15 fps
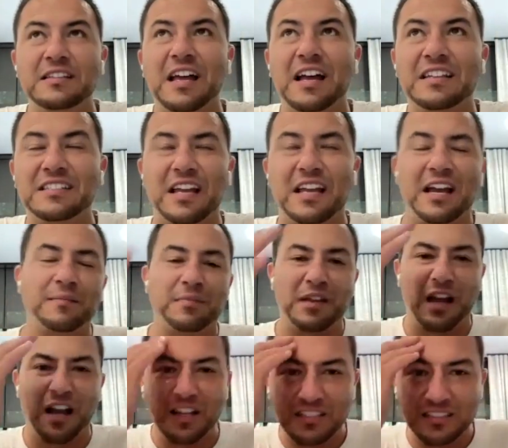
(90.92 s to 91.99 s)
That I'm
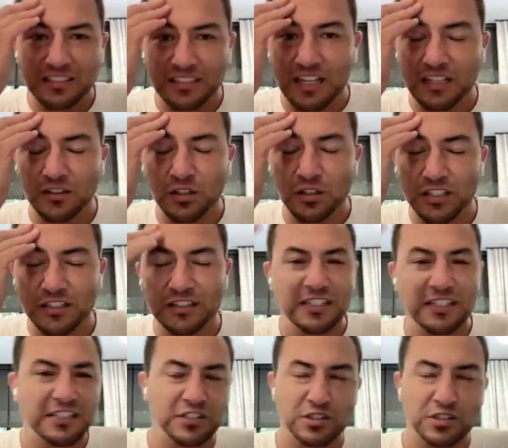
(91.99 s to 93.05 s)
constantly like, look at
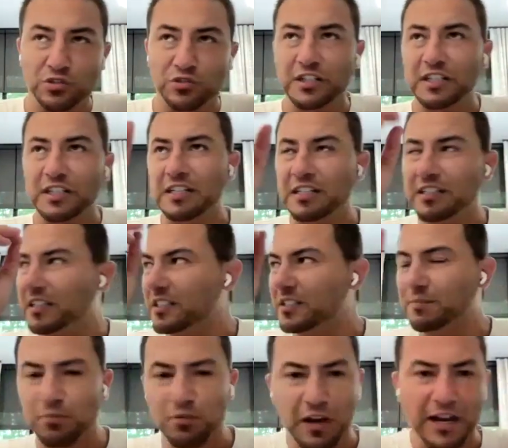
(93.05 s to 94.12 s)
this tree,
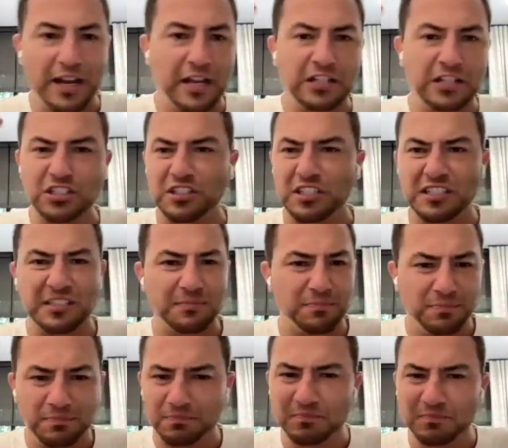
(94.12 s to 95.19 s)
this branch,
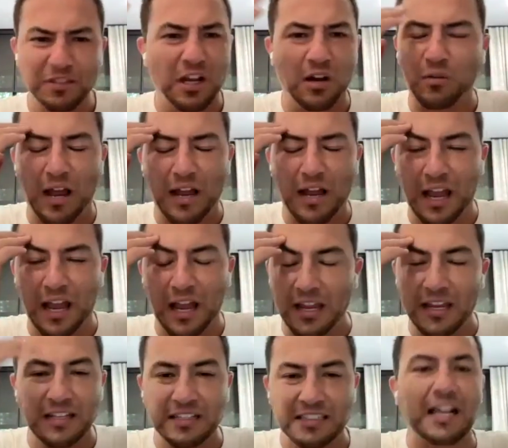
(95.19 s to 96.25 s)
this, you know,
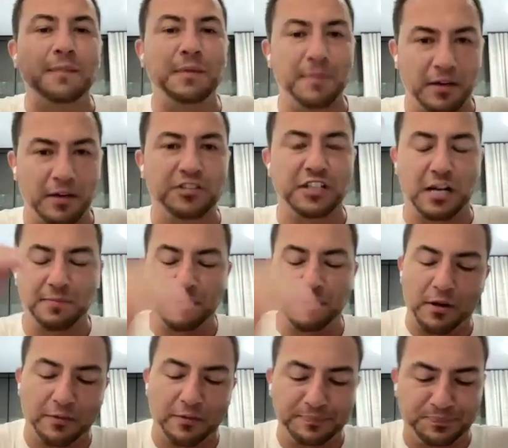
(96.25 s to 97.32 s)
it's got to be better. It's got to be
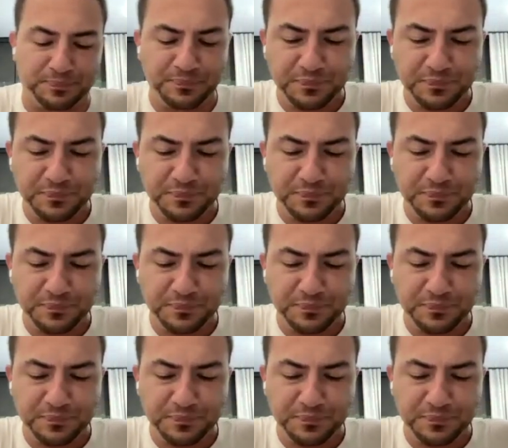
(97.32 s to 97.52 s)
better.